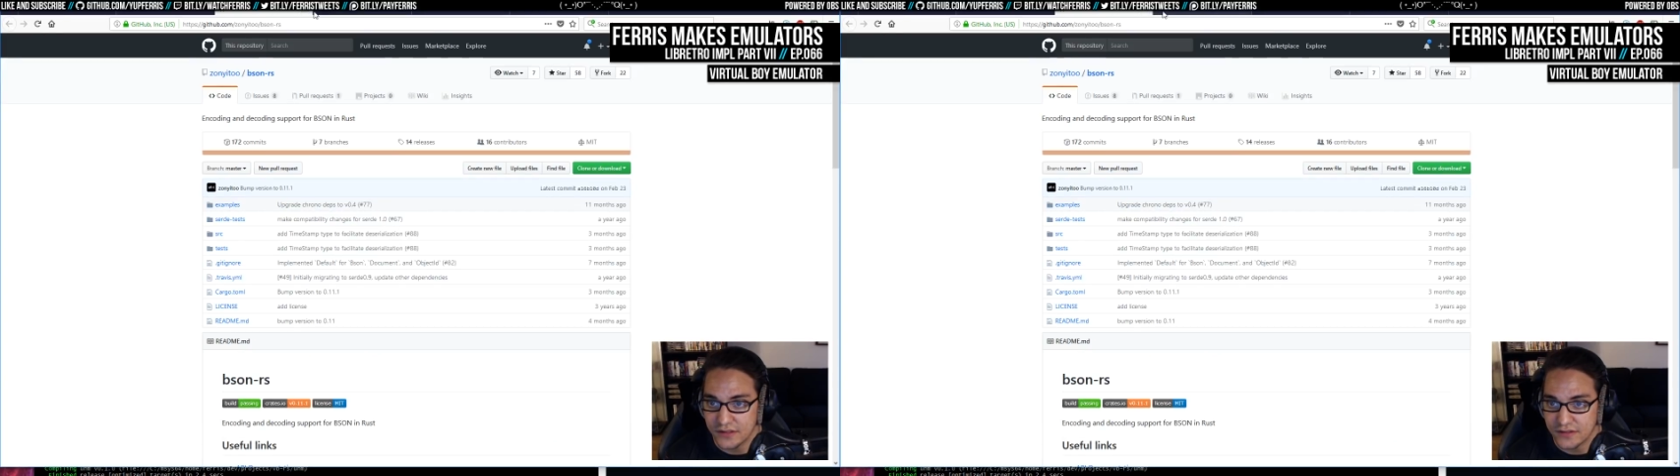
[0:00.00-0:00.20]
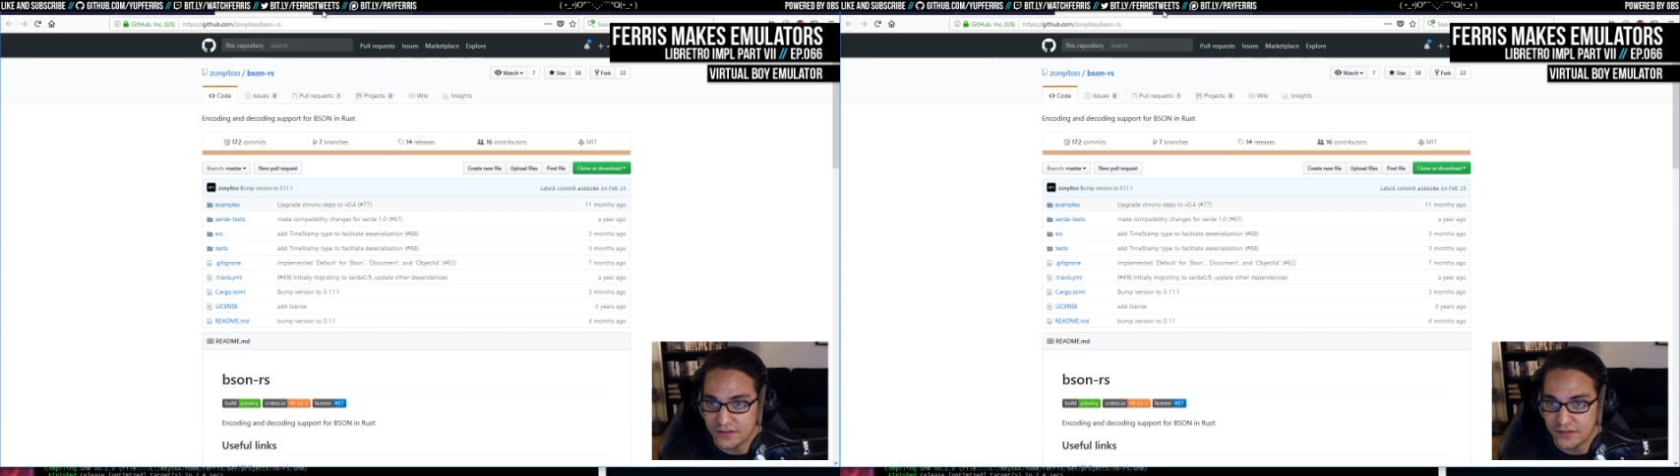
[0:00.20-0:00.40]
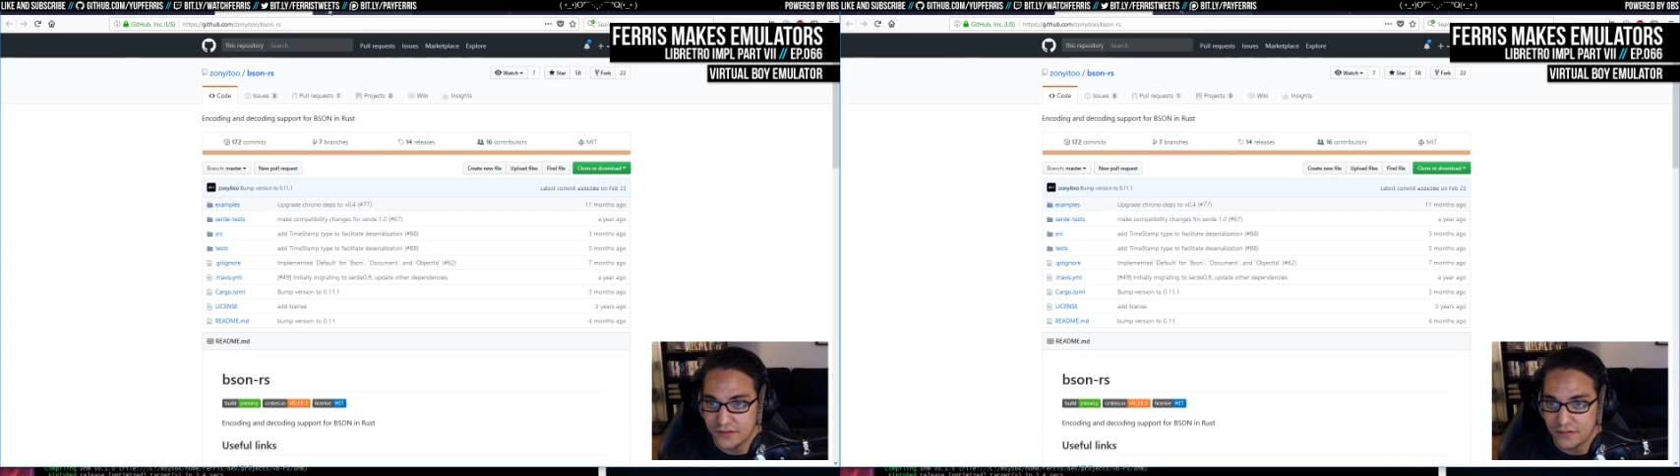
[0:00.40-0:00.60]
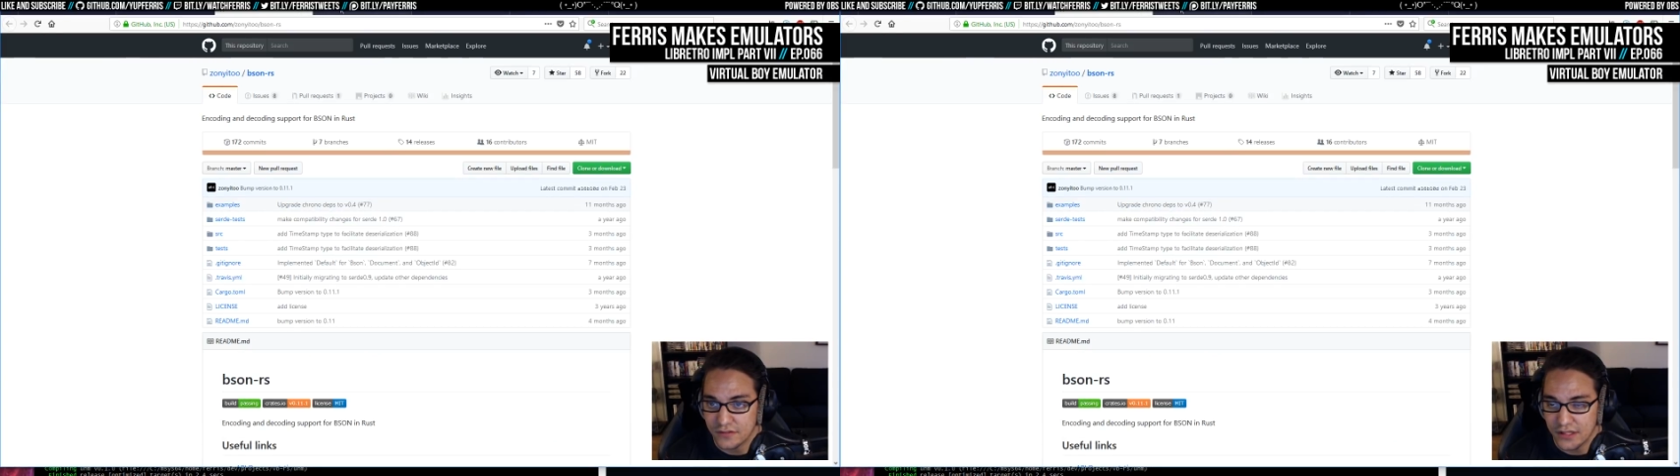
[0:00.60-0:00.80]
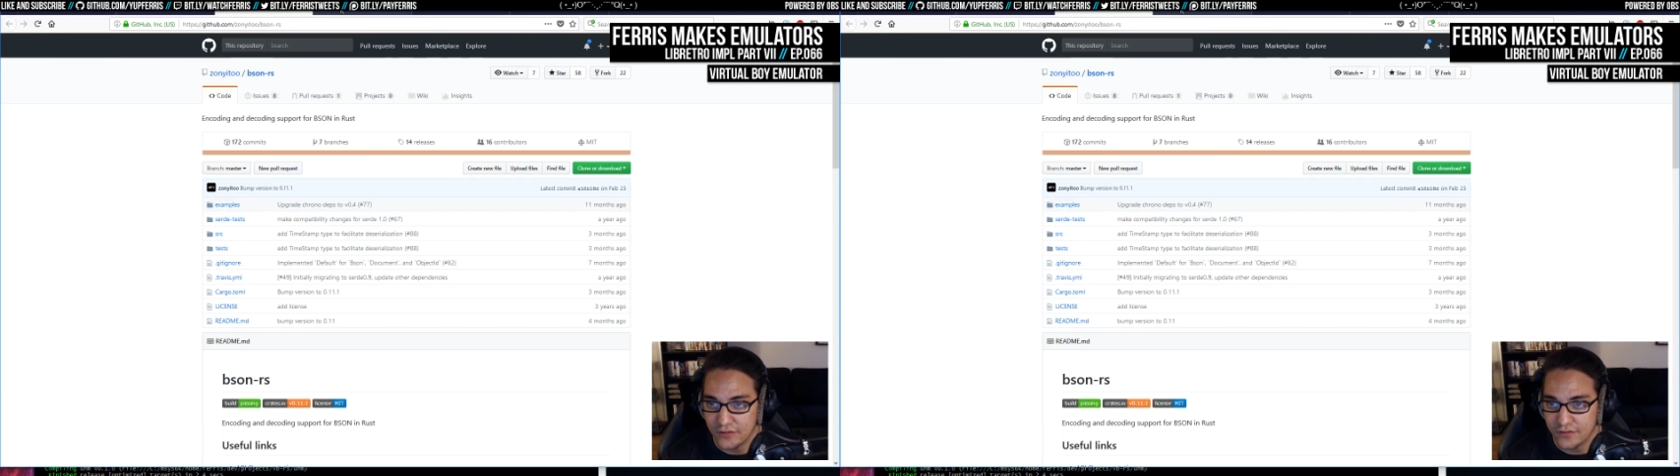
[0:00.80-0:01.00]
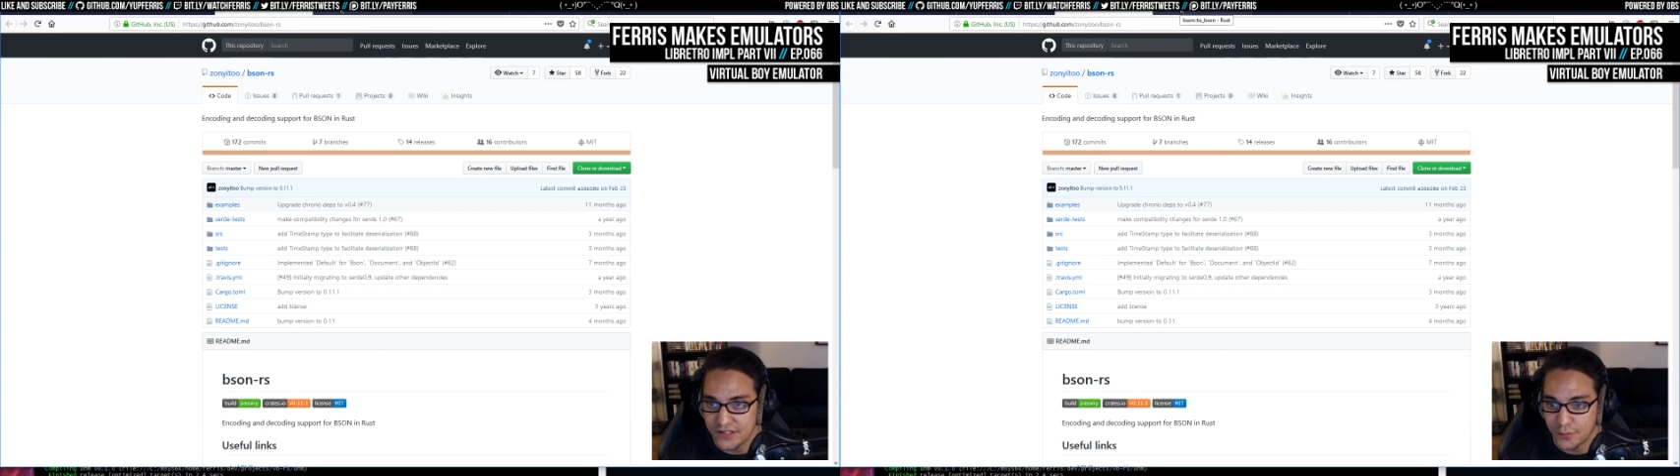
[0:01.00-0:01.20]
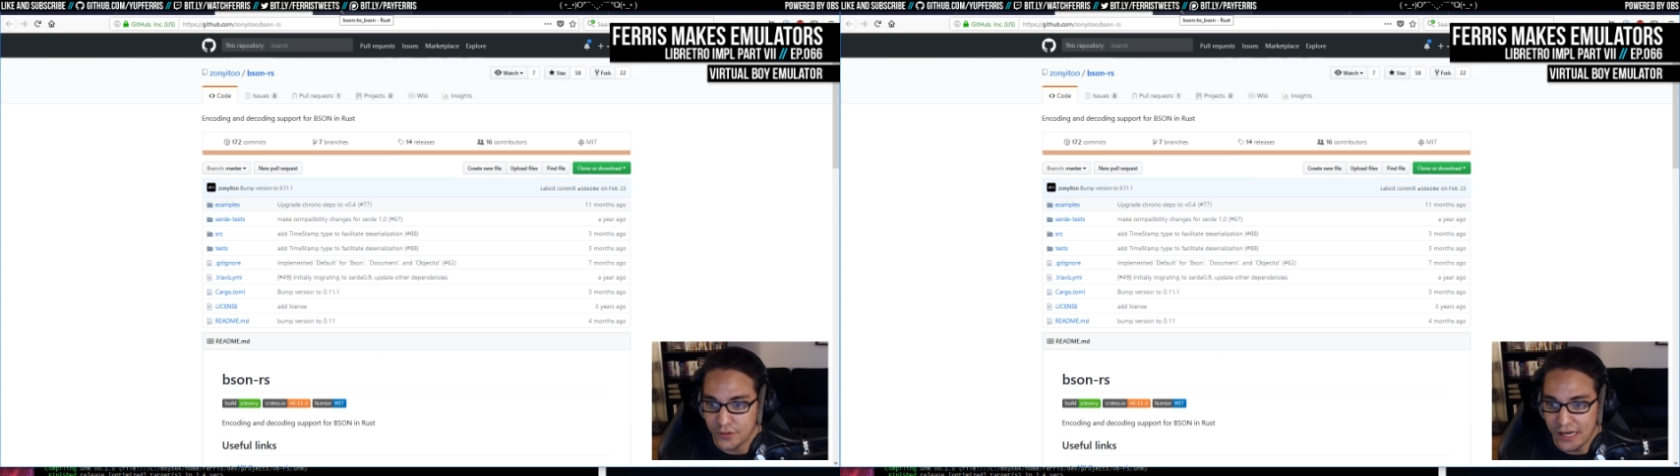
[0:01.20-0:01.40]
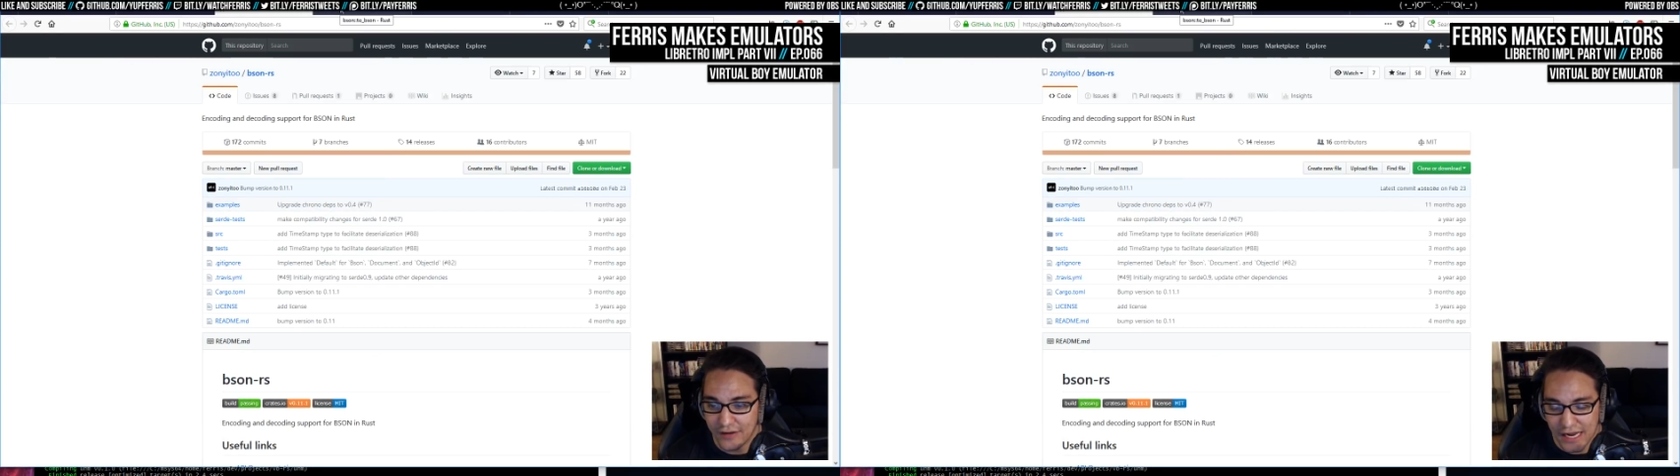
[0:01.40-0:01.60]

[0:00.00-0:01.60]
is even feasible.